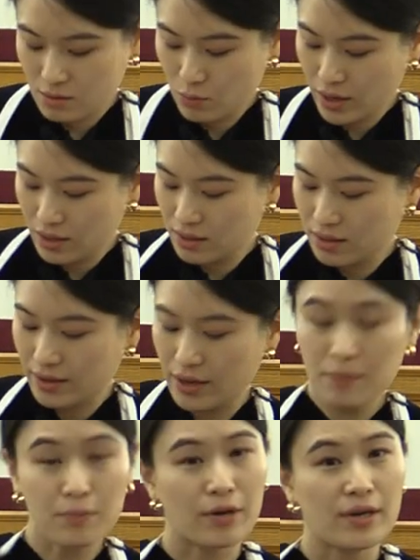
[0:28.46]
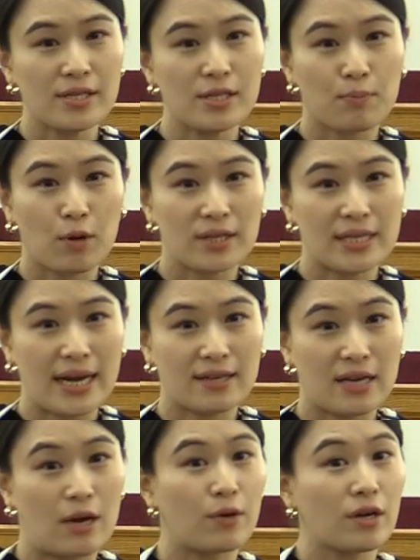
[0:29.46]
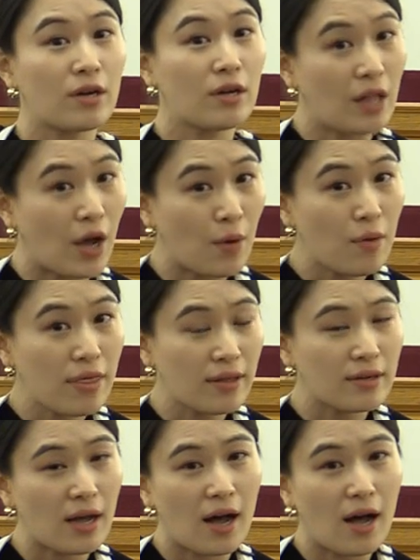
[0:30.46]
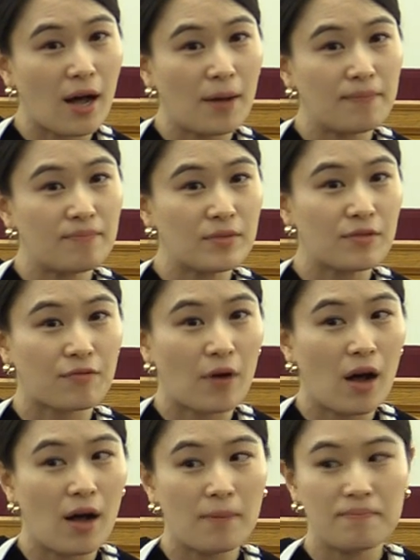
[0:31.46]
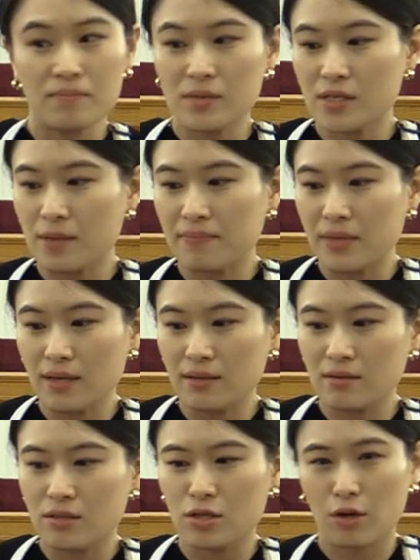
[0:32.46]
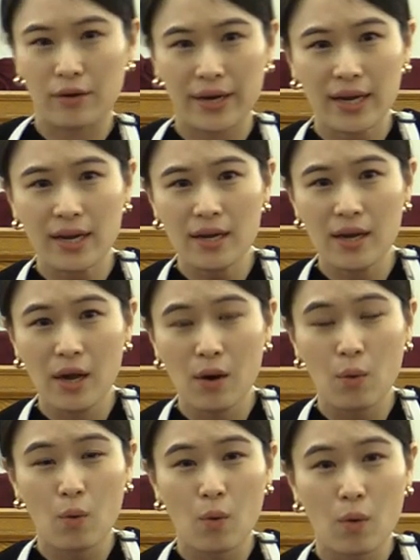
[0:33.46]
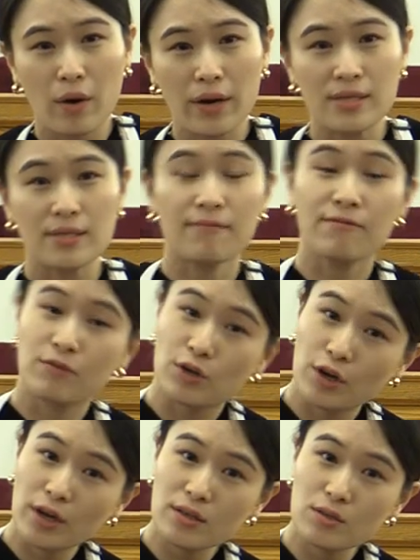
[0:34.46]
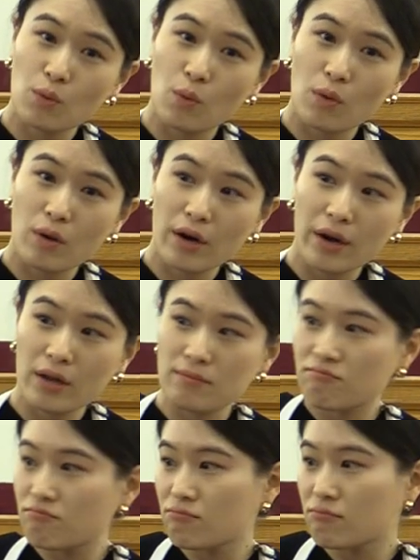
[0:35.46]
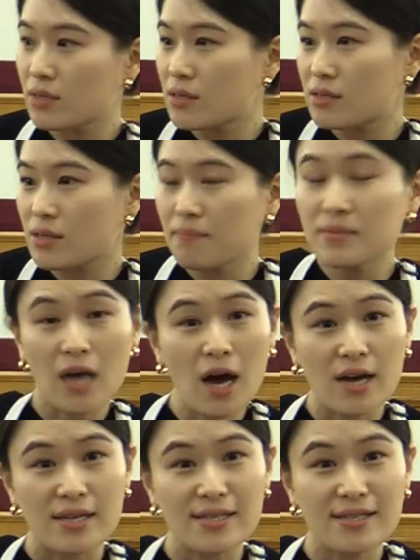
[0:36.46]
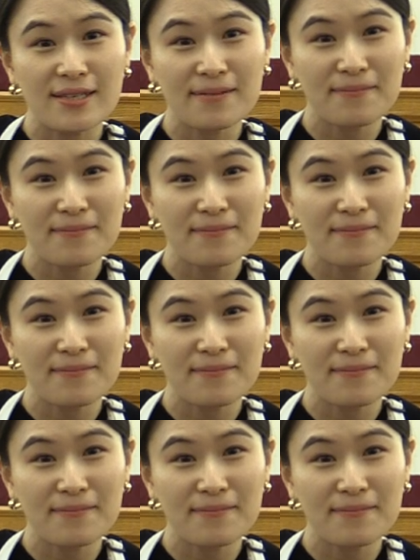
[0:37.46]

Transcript: Well, aprons protect our clothes from something dirty, or some food, or some dust.